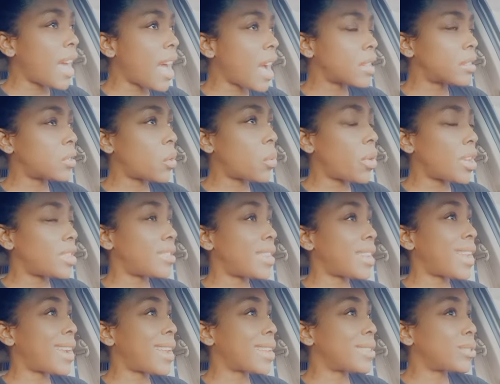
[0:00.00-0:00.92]
asking the
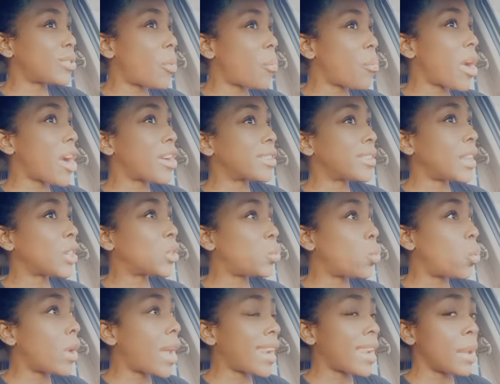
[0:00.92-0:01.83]
question and something going to take
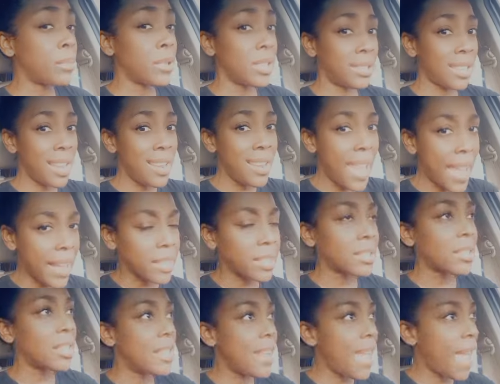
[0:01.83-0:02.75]
too long, them just say next,